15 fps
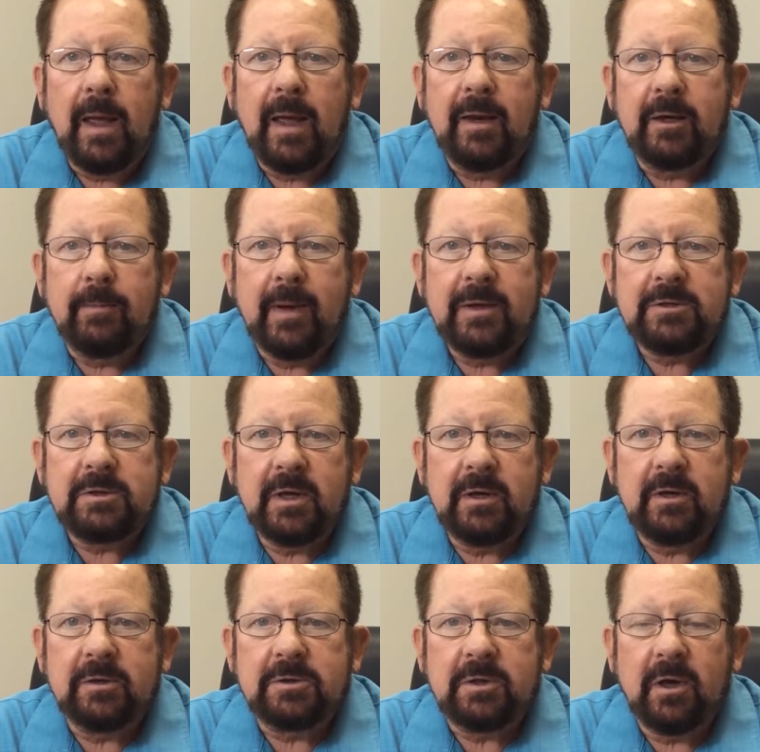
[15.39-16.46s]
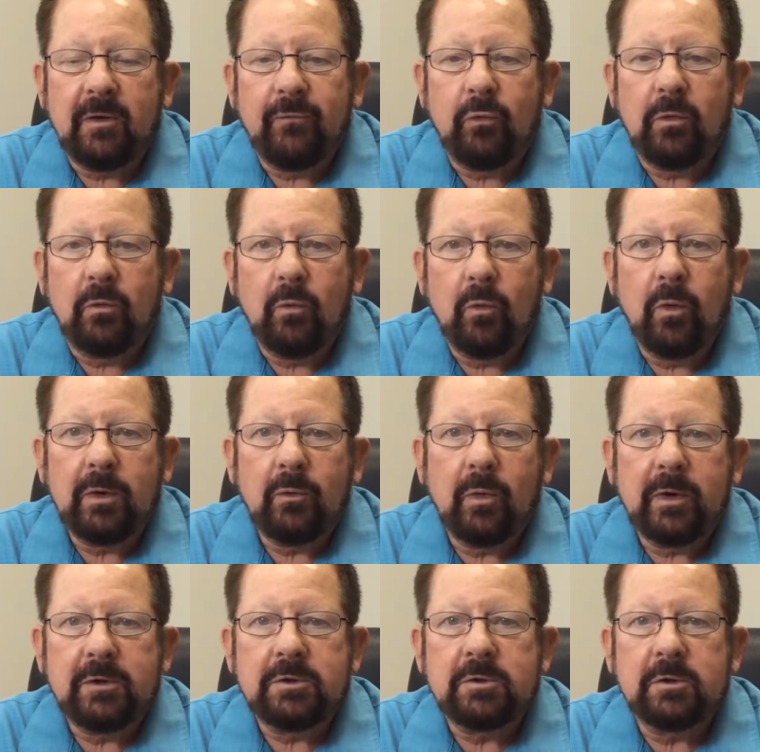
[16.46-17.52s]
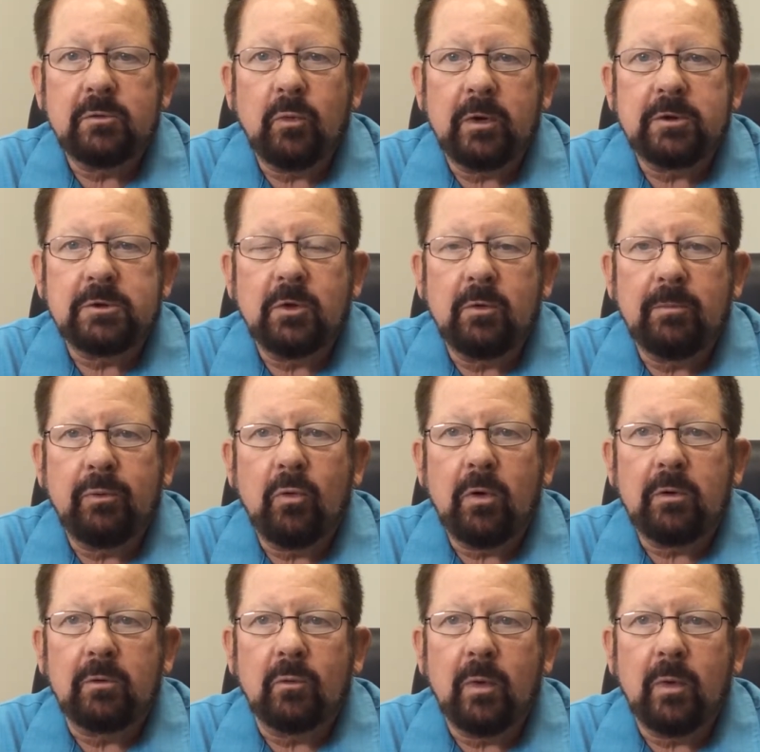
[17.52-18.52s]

And you might say to yourself, well, what is so important?